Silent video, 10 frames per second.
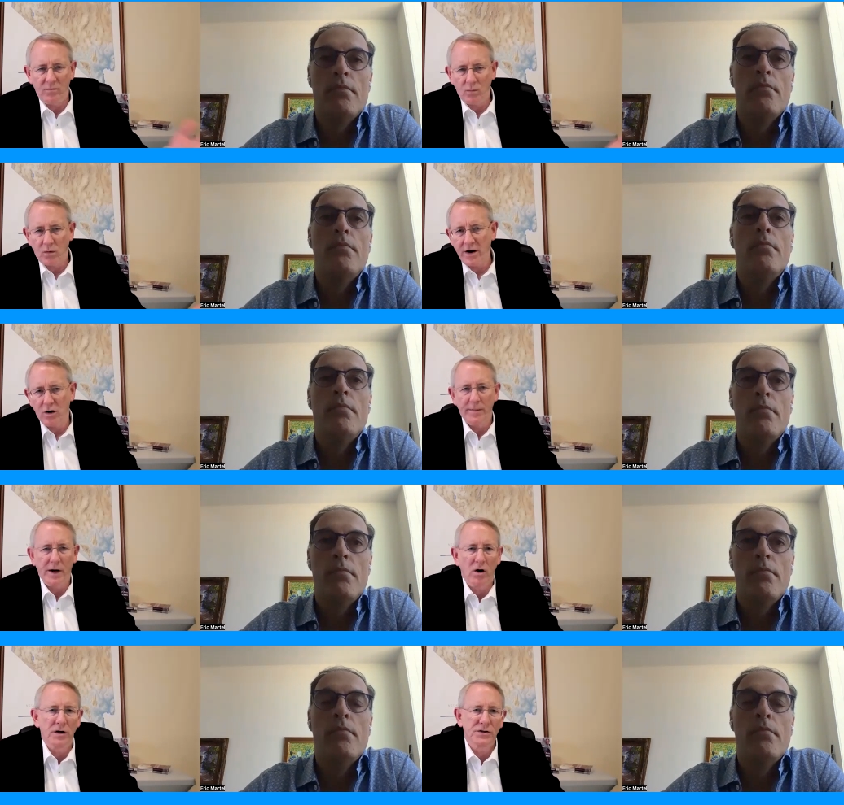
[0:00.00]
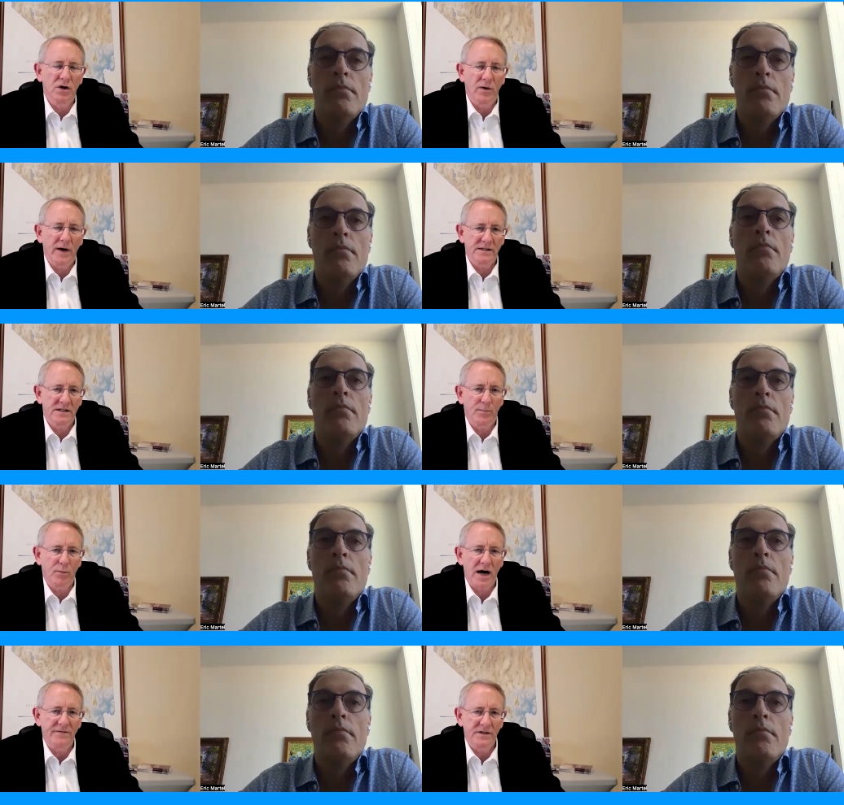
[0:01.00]
Speaker 1: and Wyoming also has the
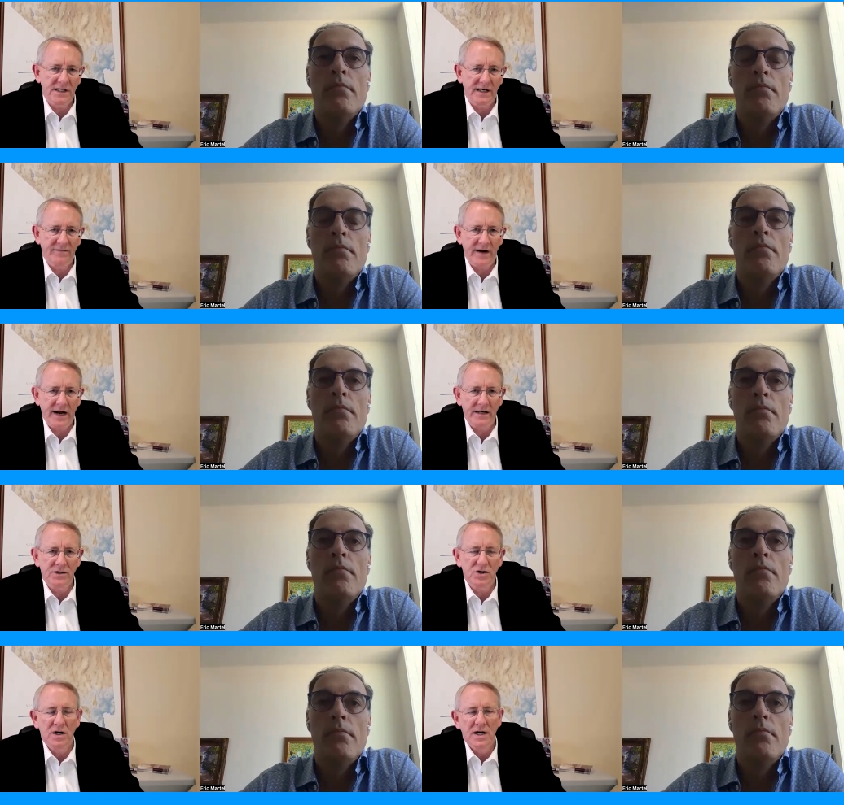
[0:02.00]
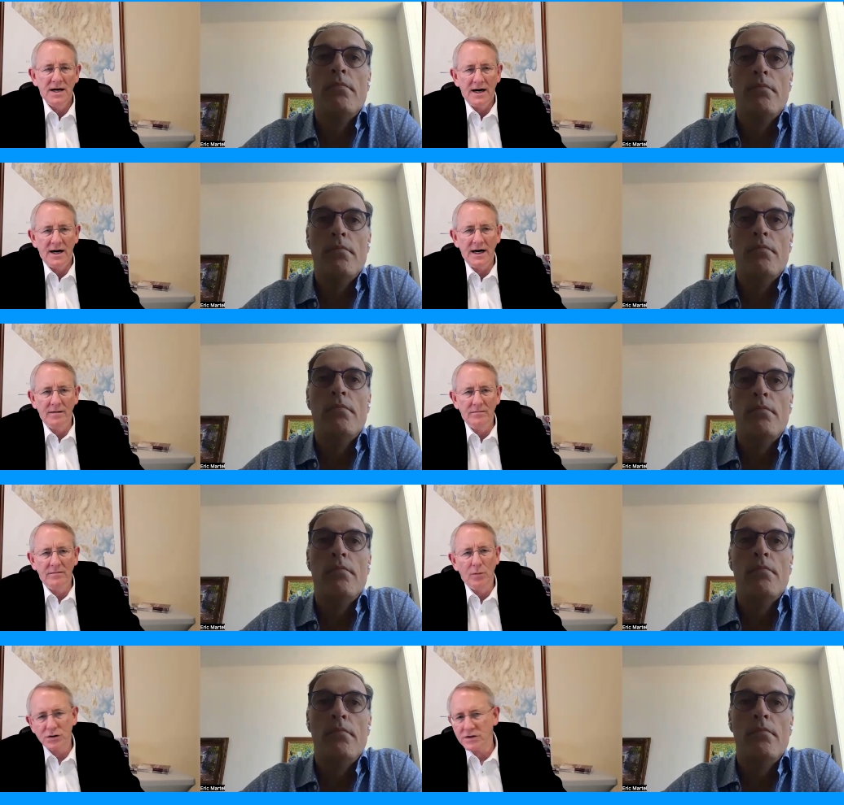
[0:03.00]
privacy advantage. Uh,
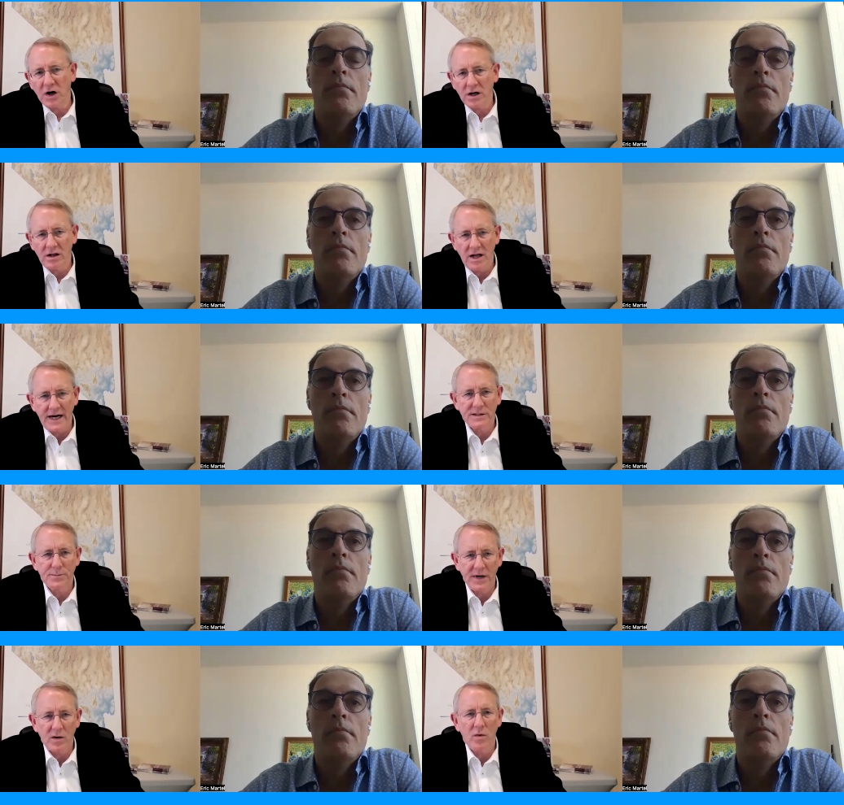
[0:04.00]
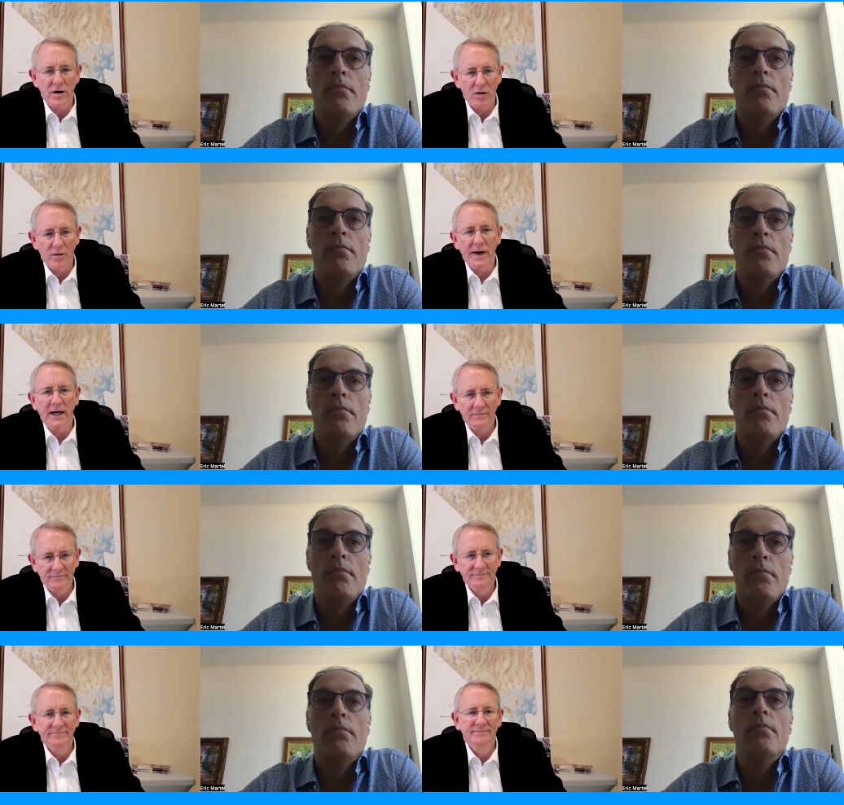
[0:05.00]
most of our clients pick Wyoming.
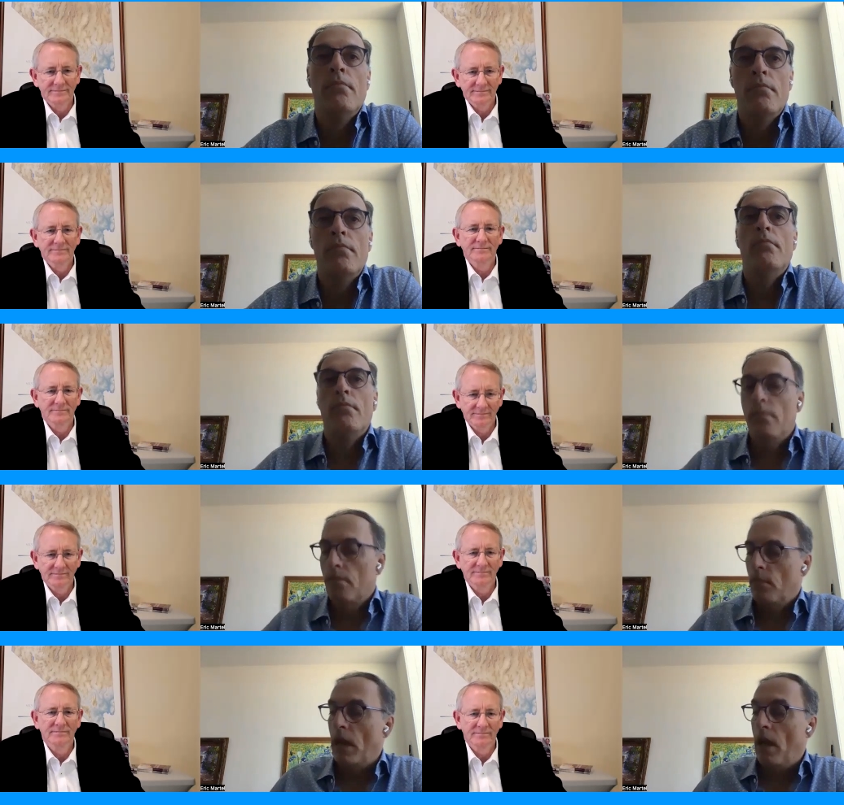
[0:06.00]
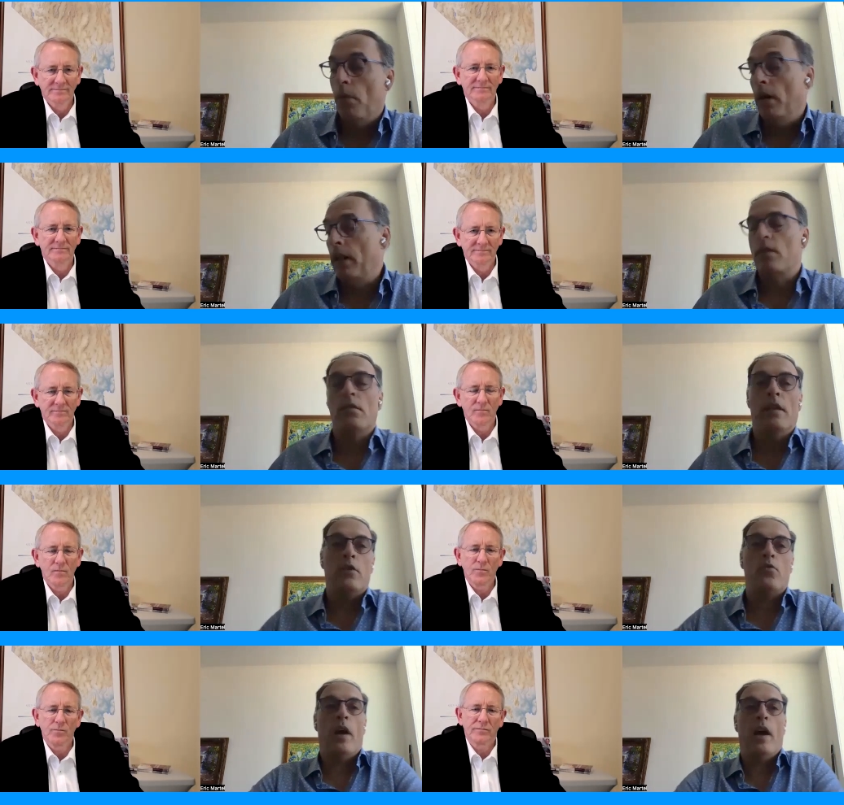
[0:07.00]
Speaker 2: Mm-hmm, mm-hmm. Yeah, well, that's
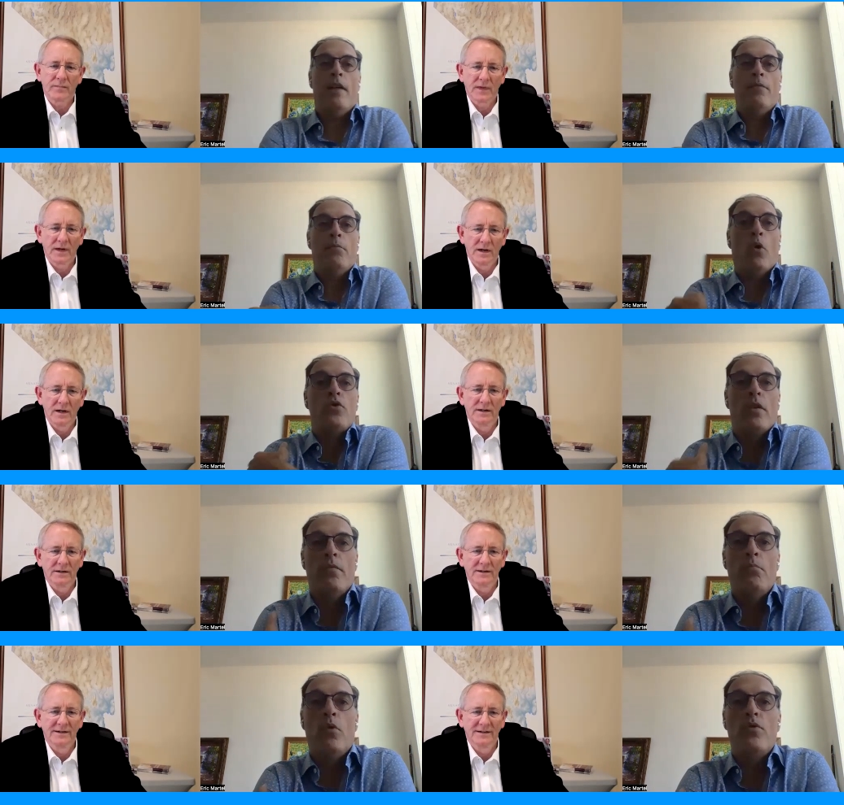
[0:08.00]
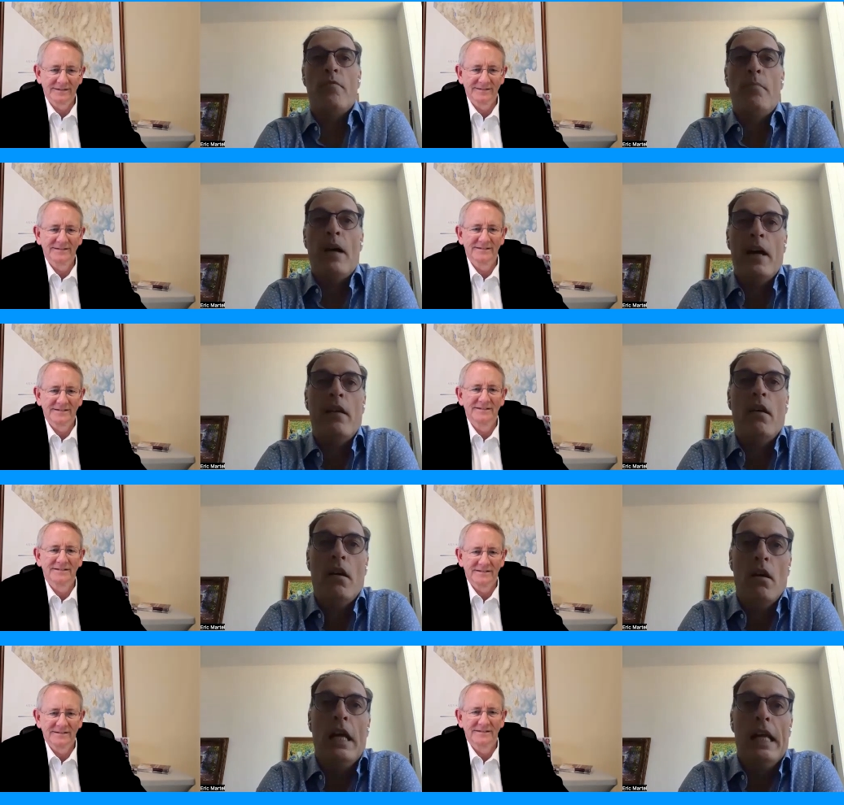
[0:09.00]
that's where I had most of most of my
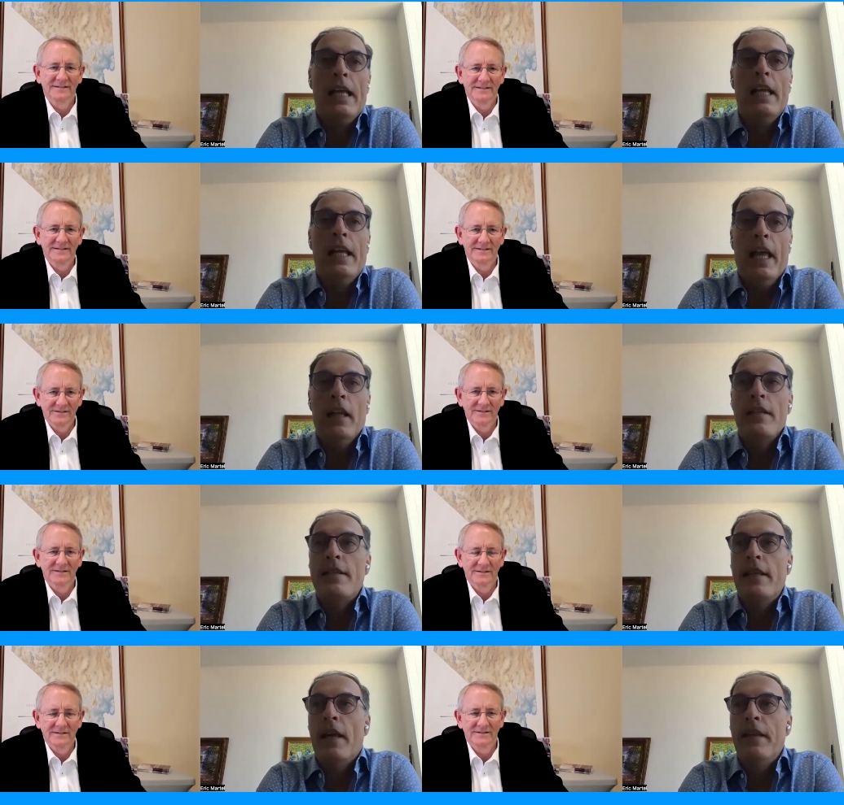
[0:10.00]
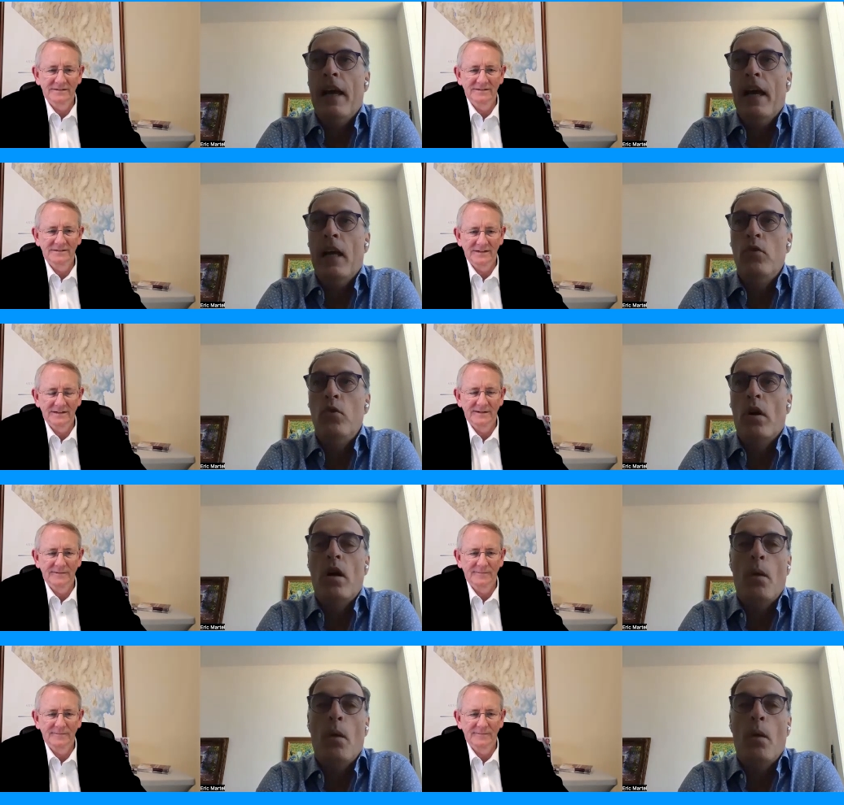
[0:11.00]
uh, LLC. I think I had to do a